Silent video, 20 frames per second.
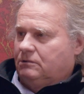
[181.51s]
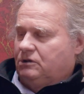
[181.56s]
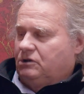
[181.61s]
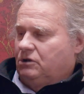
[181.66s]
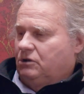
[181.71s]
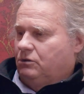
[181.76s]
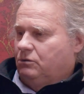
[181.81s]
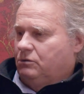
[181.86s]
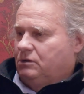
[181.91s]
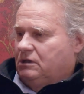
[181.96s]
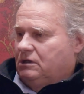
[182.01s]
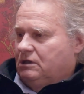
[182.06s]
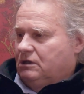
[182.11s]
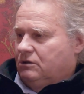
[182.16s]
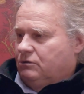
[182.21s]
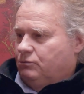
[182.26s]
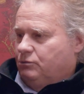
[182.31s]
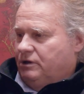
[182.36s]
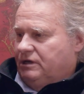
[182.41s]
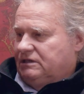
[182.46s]
you know,
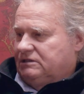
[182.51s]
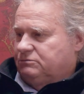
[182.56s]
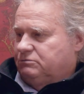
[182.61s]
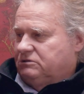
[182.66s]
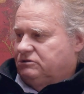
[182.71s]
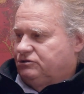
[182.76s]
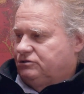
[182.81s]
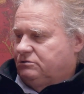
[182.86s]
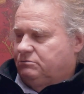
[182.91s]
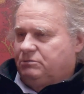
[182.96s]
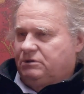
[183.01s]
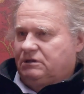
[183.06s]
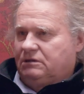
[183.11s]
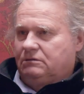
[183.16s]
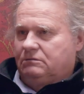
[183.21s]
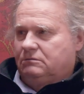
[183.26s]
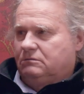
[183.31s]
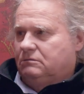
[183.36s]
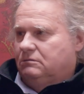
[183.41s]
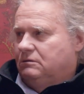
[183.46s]
rings, which should be